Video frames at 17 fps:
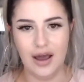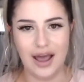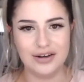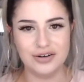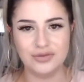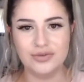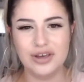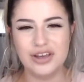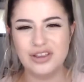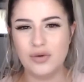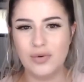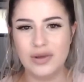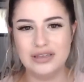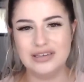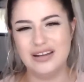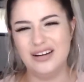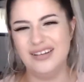I don't like the
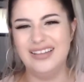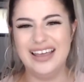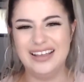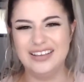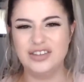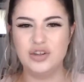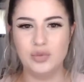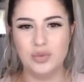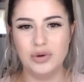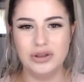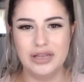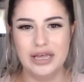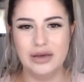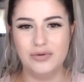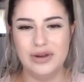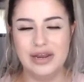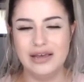ones that are like super
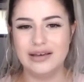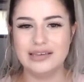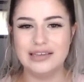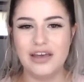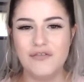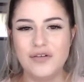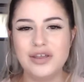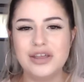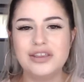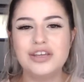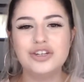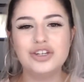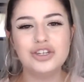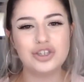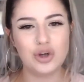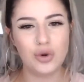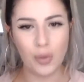liquidy because I feel like they
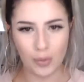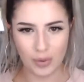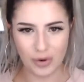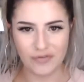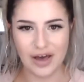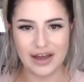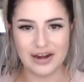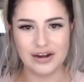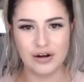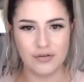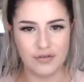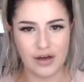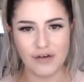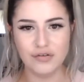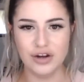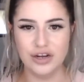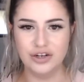just don't provide enough
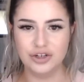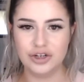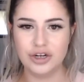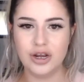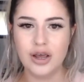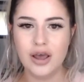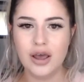coverage.